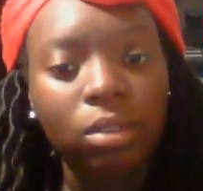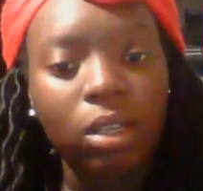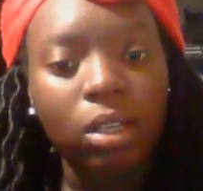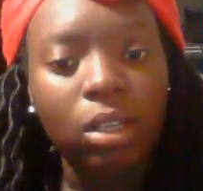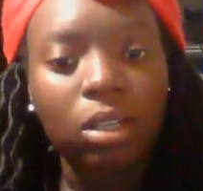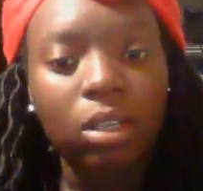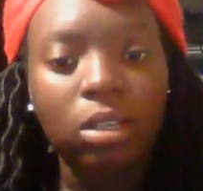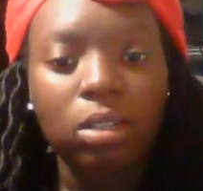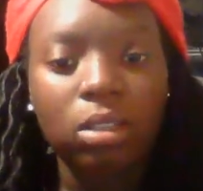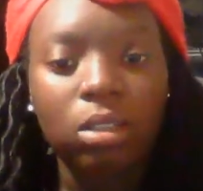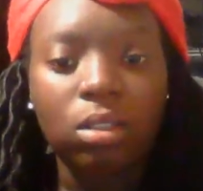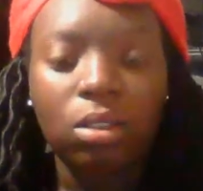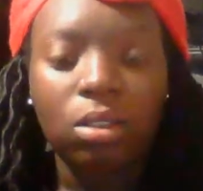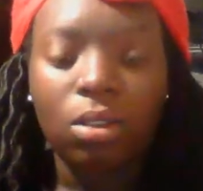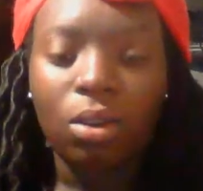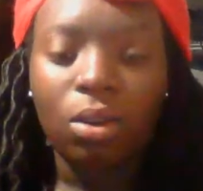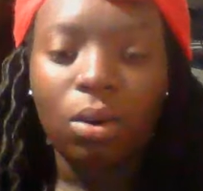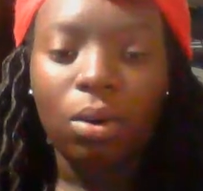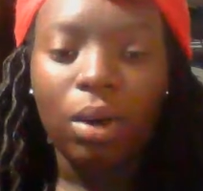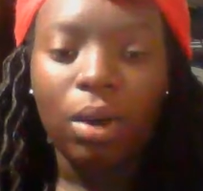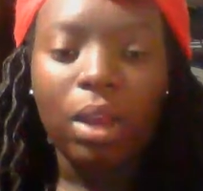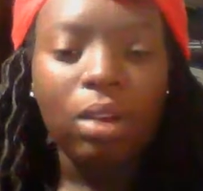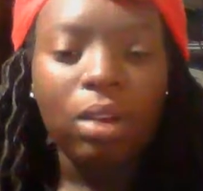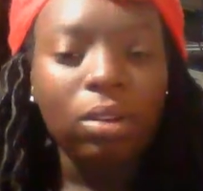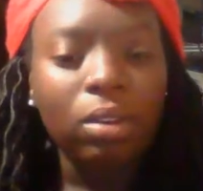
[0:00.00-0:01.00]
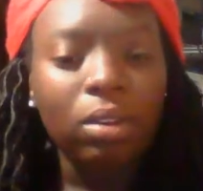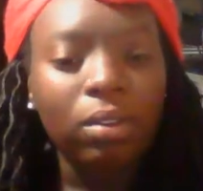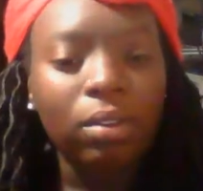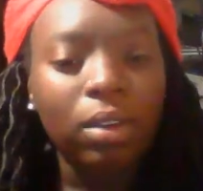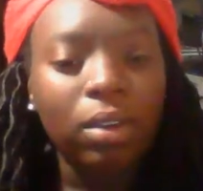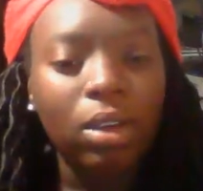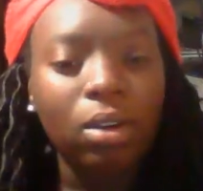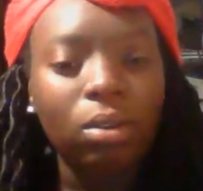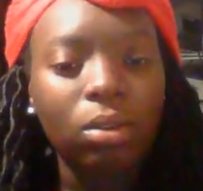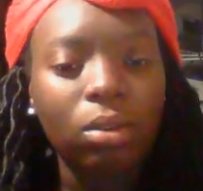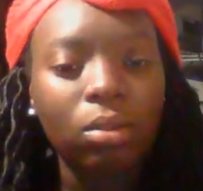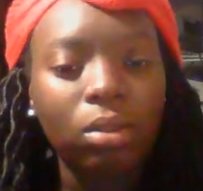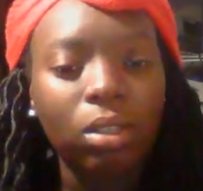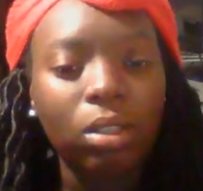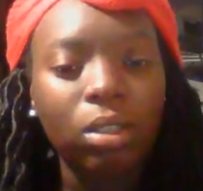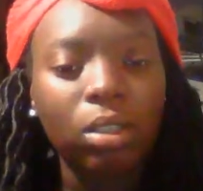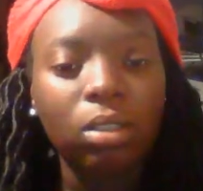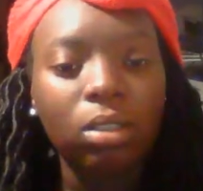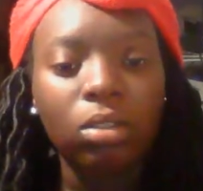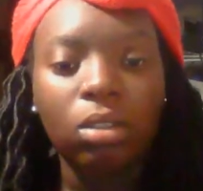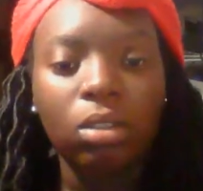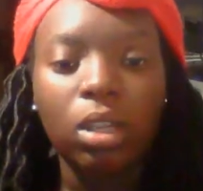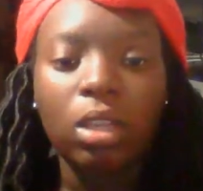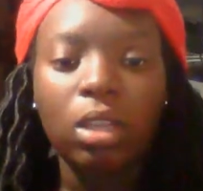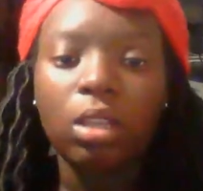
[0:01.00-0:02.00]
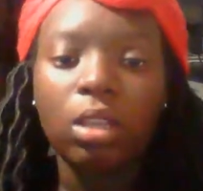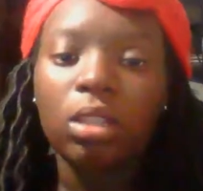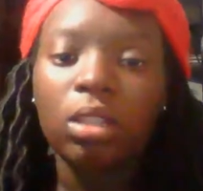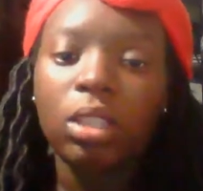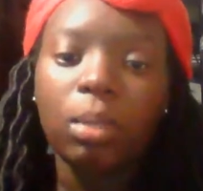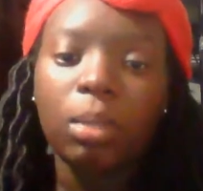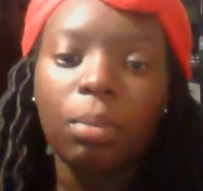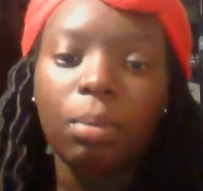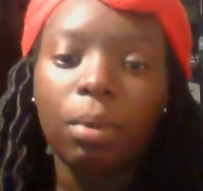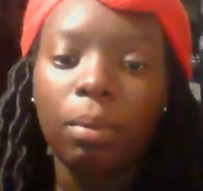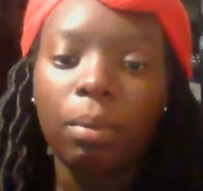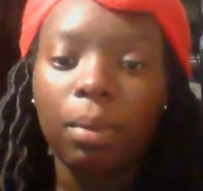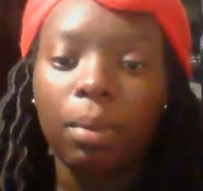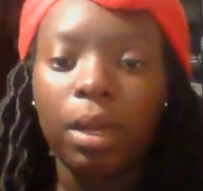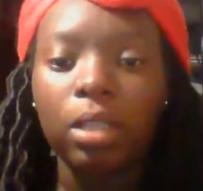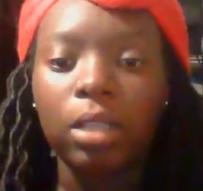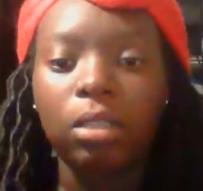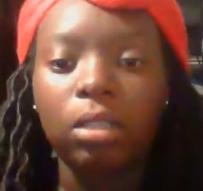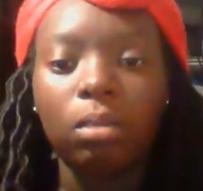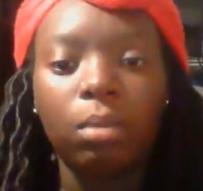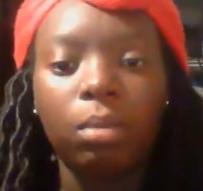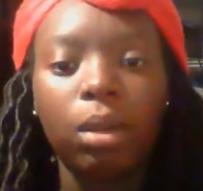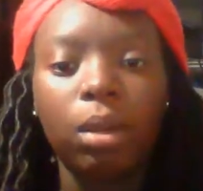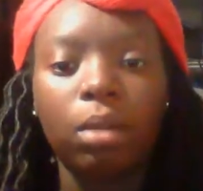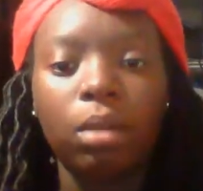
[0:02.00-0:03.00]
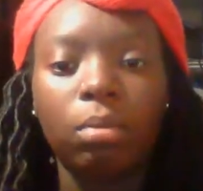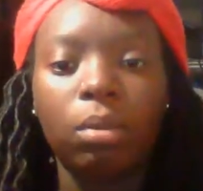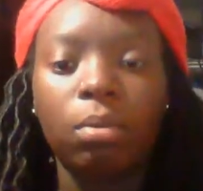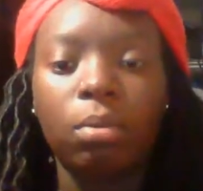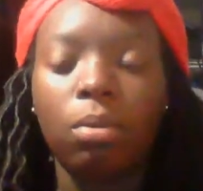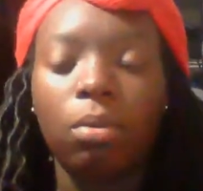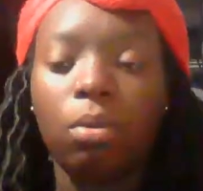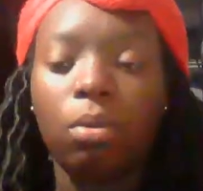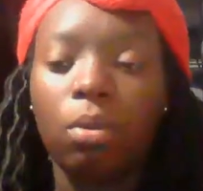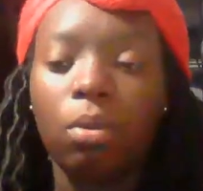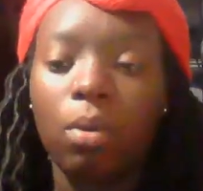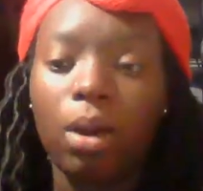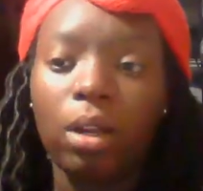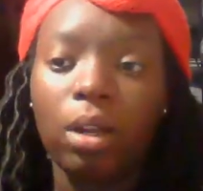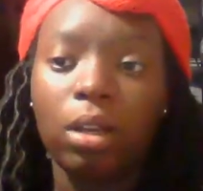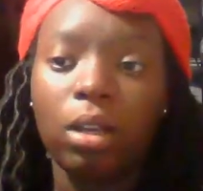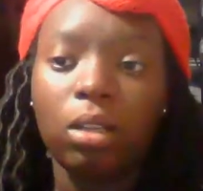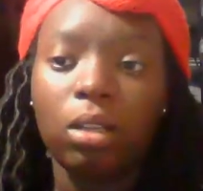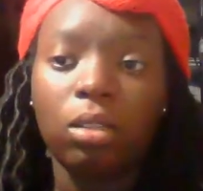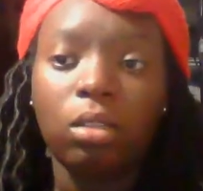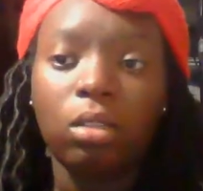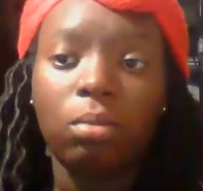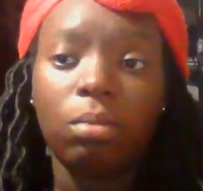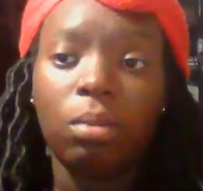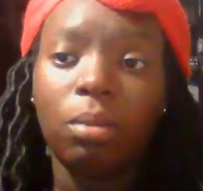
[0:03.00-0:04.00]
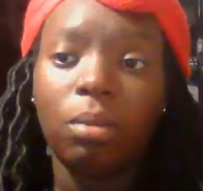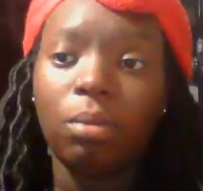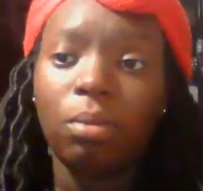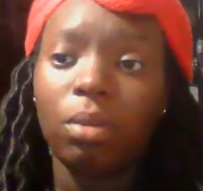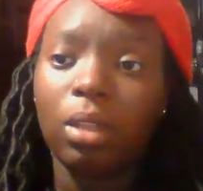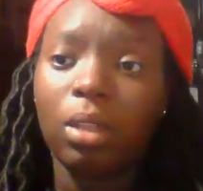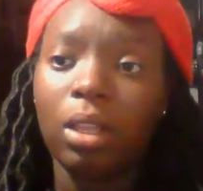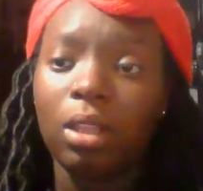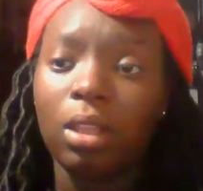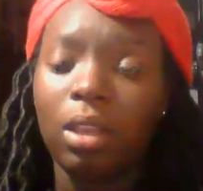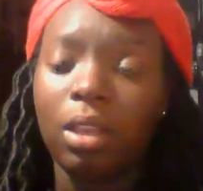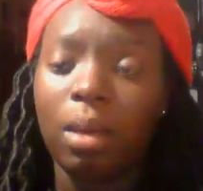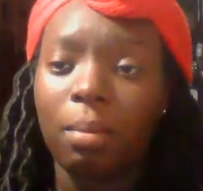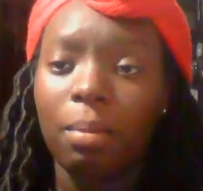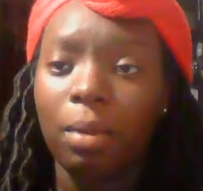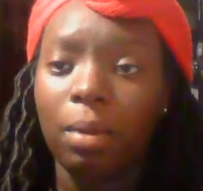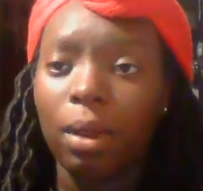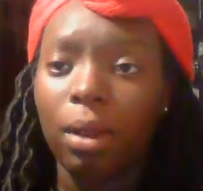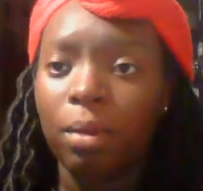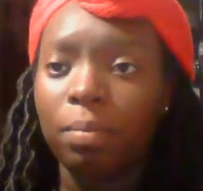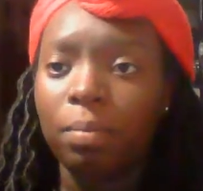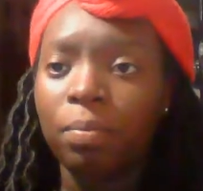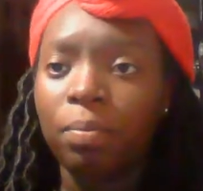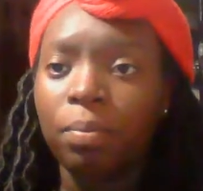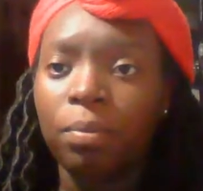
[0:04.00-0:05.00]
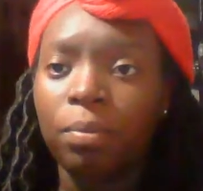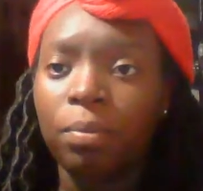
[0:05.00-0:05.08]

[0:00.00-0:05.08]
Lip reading: And, I don't even know. You think the cheaper the price, the better people will want it, and some people need that, but